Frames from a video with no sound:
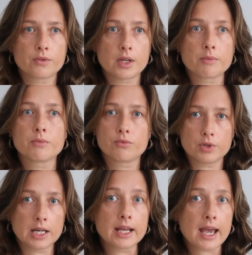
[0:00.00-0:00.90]
of them
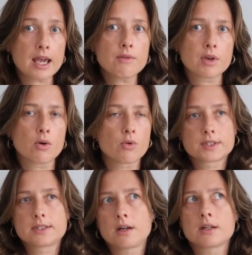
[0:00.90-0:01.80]
really heavy, or
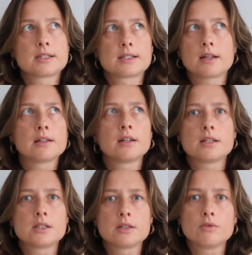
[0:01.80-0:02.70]
start suddenly
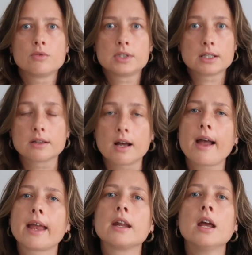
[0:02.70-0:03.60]
to
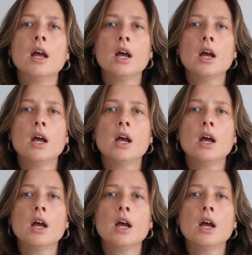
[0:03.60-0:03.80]
decline.